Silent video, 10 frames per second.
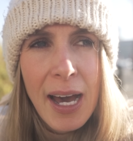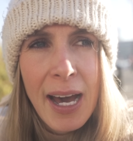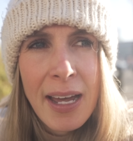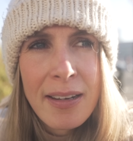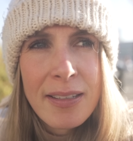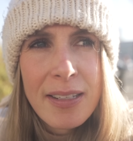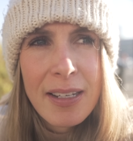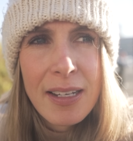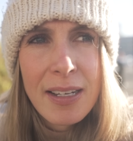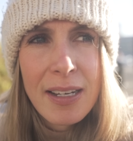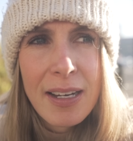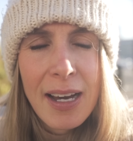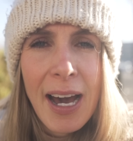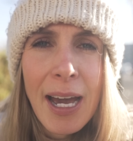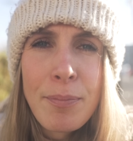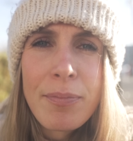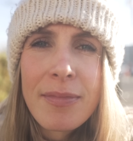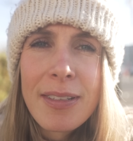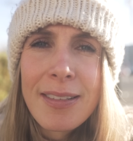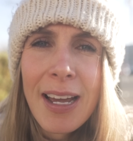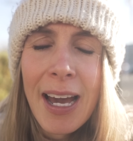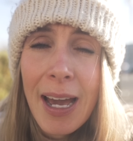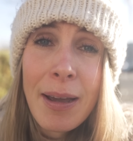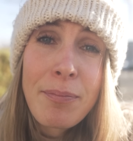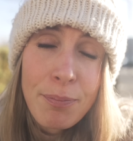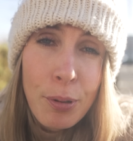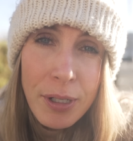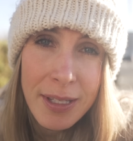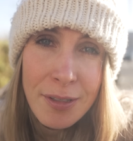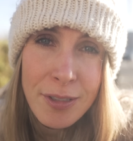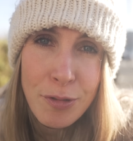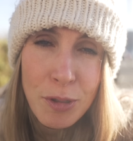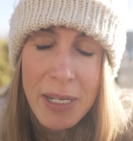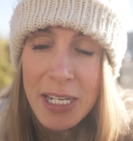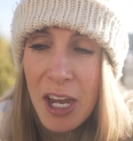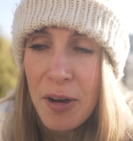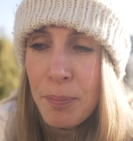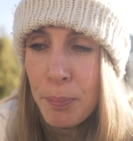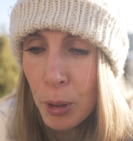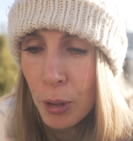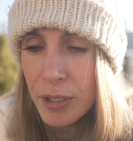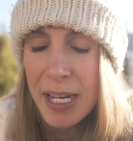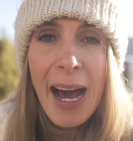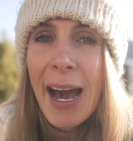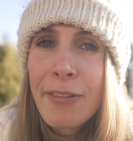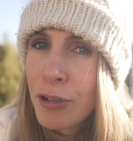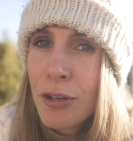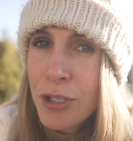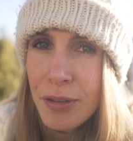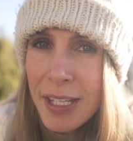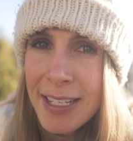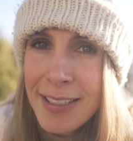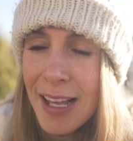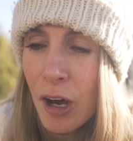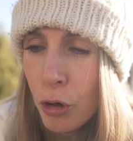And I'm I, I'm putting this on social media, but I've not done this.